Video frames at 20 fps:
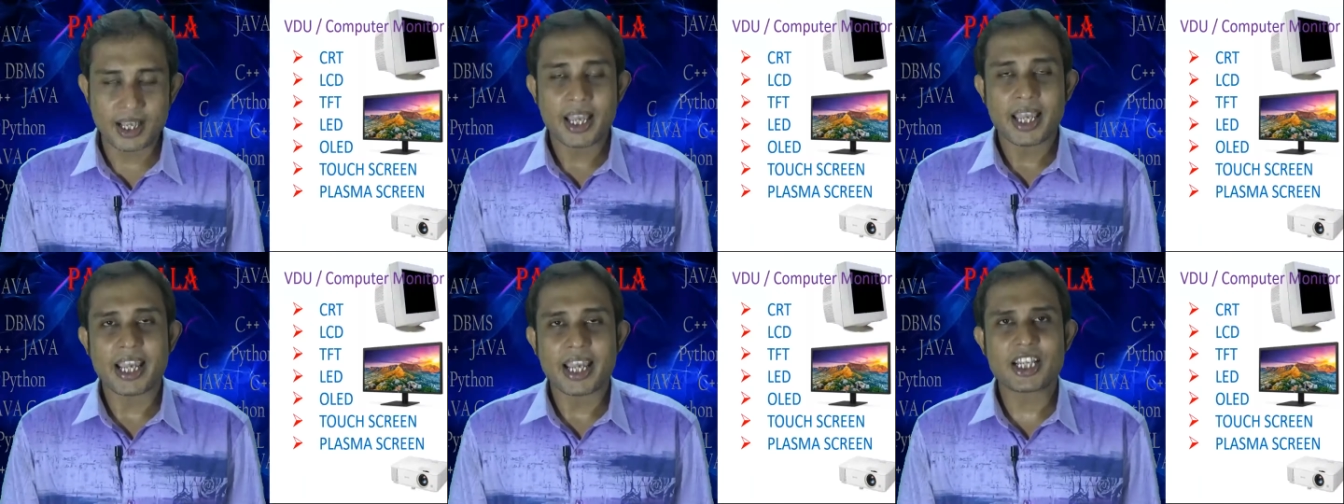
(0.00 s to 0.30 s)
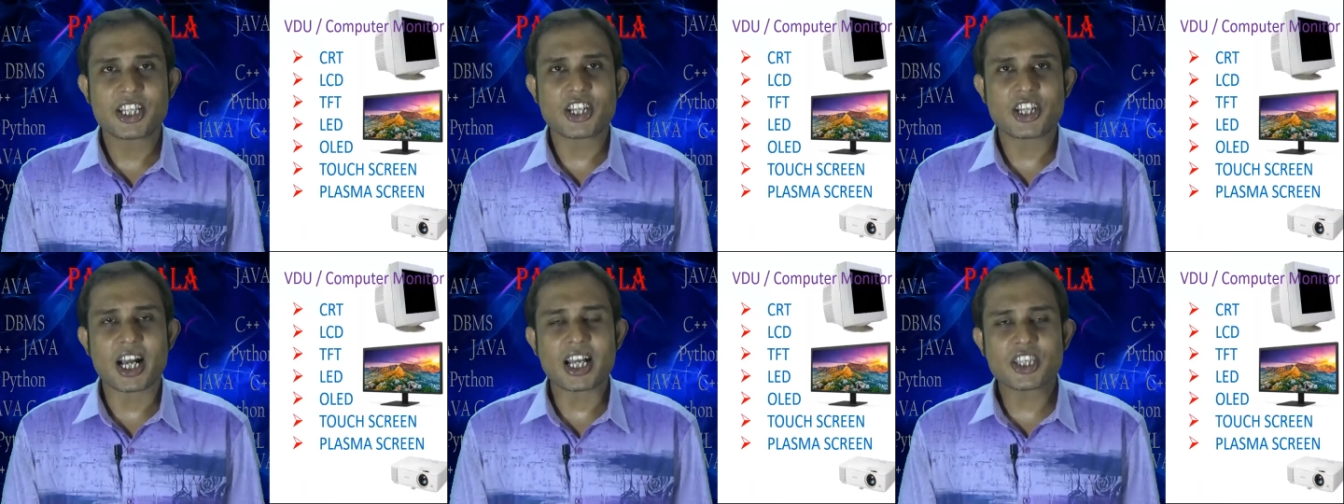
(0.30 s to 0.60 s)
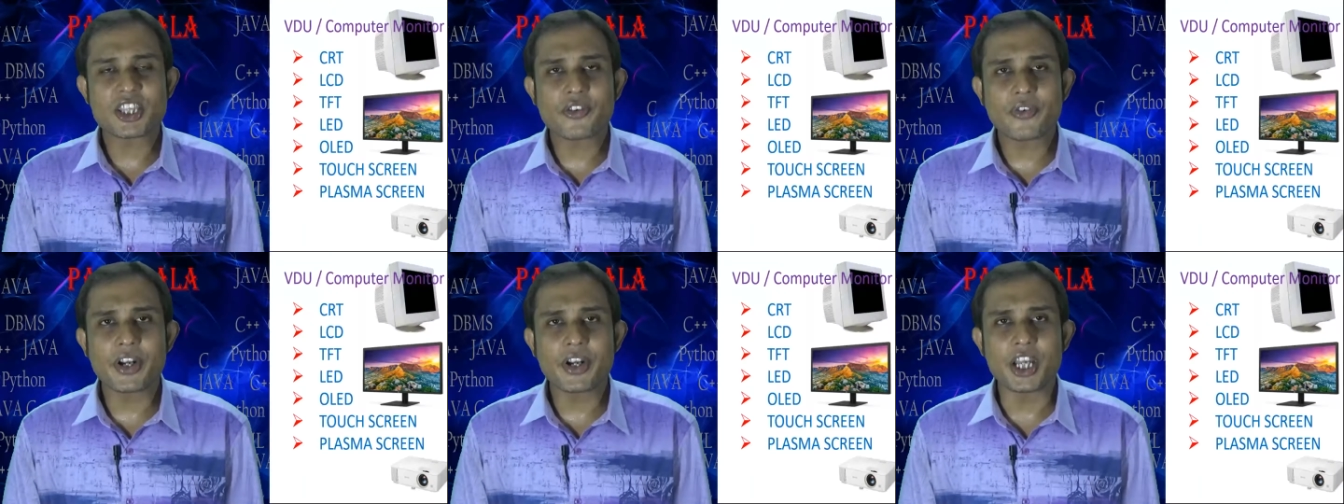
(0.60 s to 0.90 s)
A
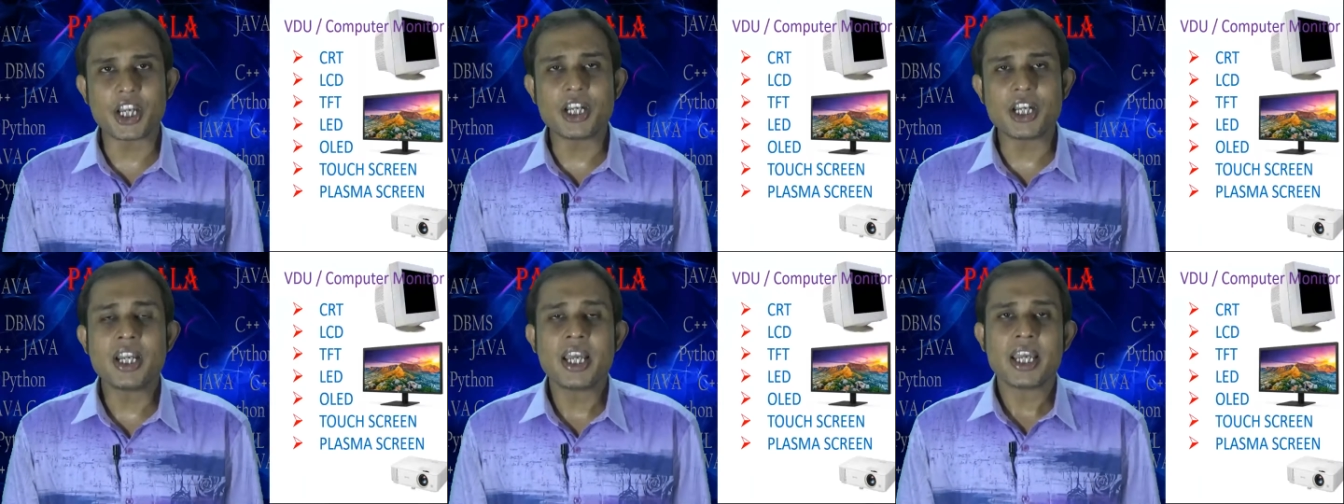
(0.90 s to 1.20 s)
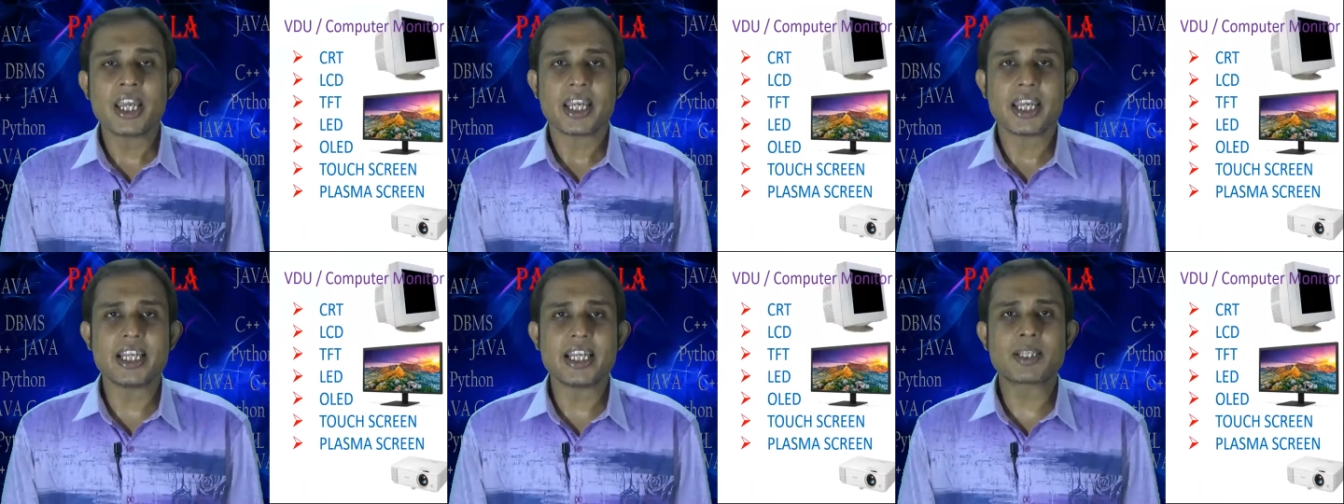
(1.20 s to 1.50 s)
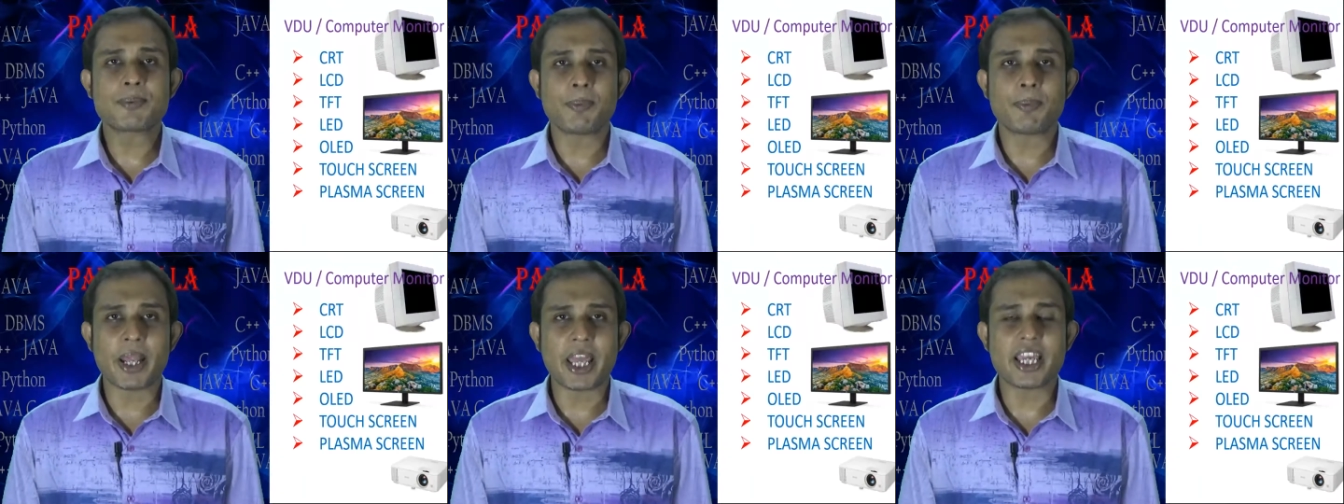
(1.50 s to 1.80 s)
touchscreen
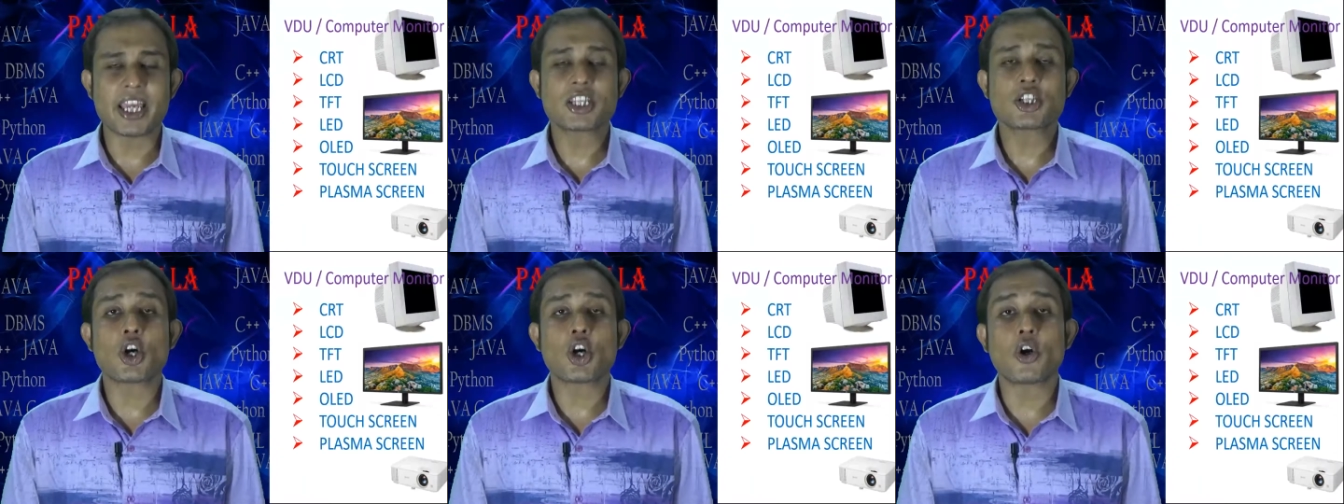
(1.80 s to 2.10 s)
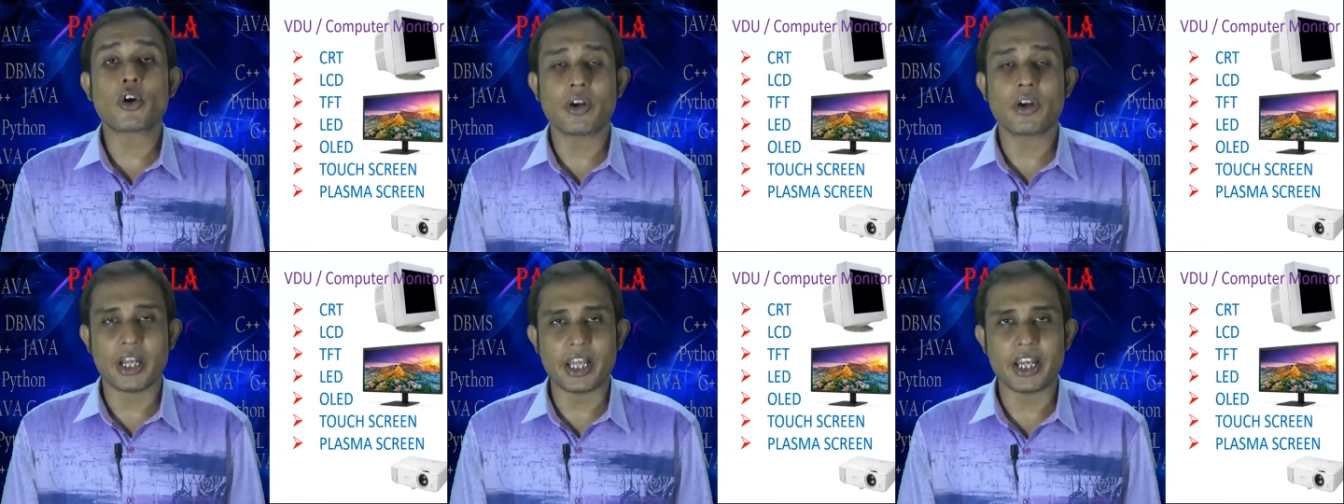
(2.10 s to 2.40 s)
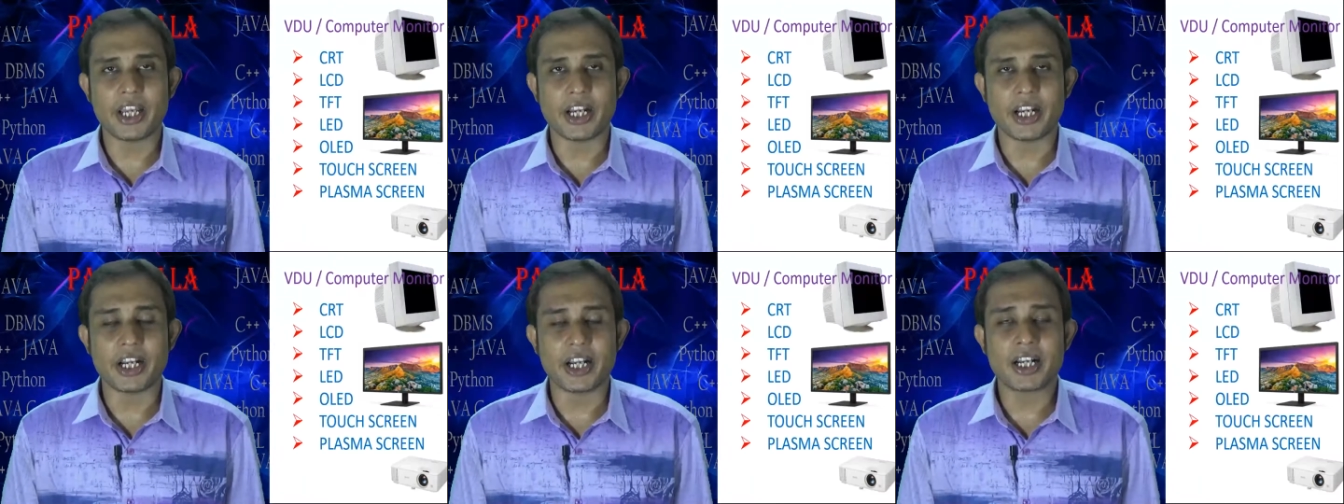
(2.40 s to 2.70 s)
is placed or
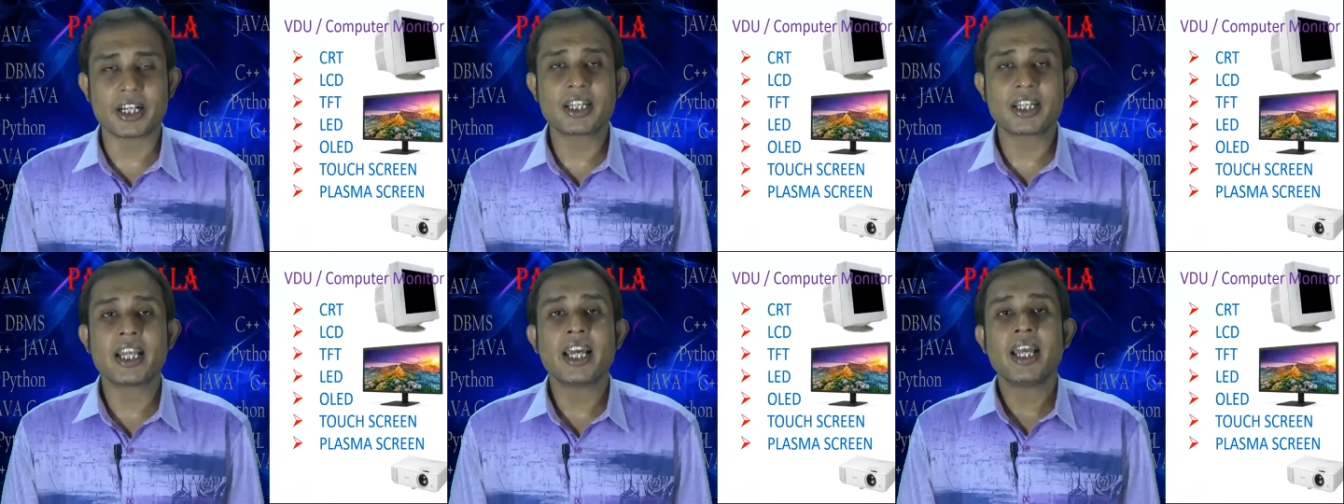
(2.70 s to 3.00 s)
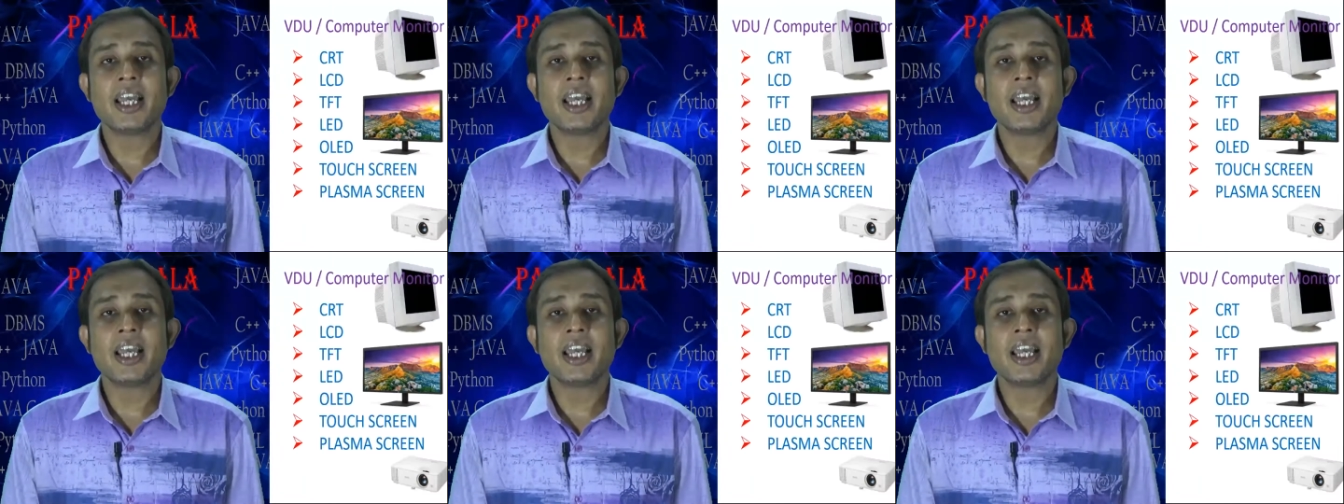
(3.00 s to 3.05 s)
layered